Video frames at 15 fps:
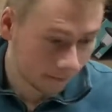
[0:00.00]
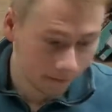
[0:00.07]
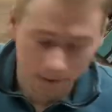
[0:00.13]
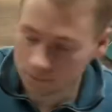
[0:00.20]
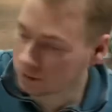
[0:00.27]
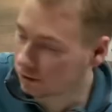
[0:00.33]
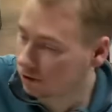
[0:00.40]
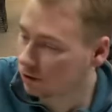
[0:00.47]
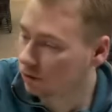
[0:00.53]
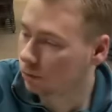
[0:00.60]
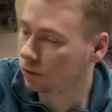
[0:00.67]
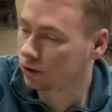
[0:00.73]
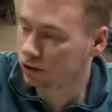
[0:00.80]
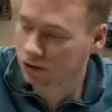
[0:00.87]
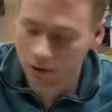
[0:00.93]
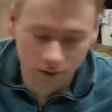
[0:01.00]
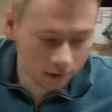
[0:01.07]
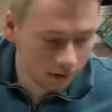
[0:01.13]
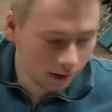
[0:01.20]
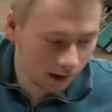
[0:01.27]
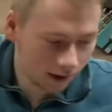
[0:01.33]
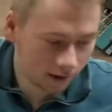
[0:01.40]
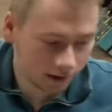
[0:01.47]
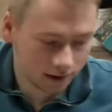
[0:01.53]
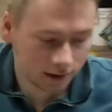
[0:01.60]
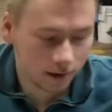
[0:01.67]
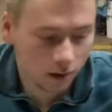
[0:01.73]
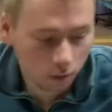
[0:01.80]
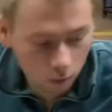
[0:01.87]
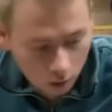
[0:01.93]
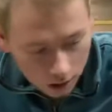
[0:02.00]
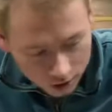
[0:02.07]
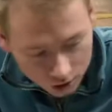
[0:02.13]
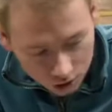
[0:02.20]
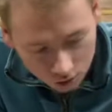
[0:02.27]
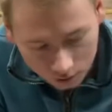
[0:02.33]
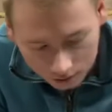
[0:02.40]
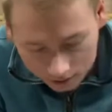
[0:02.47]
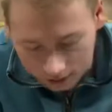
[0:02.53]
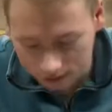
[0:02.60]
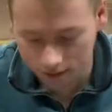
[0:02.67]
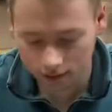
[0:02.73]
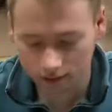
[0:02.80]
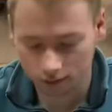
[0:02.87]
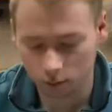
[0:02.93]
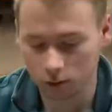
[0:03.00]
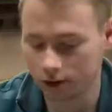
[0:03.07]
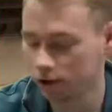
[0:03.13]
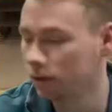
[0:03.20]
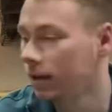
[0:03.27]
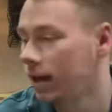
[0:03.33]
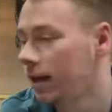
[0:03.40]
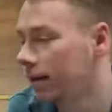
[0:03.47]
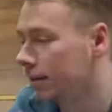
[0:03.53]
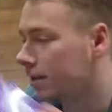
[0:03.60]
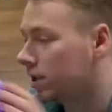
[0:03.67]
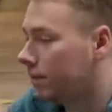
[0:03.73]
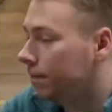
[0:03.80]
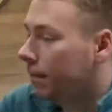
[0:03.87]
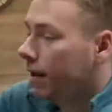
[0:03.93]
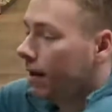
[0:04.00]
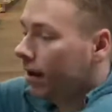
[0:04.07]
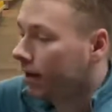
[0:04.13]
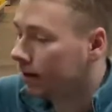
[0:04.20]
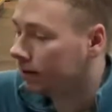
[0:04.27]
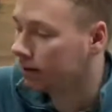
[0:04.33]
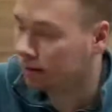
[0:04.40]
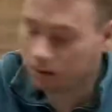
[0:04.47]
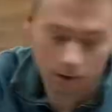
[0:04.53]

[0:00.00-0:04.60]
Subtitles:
But I just want to show you guys, you know, what you get, what you can expect,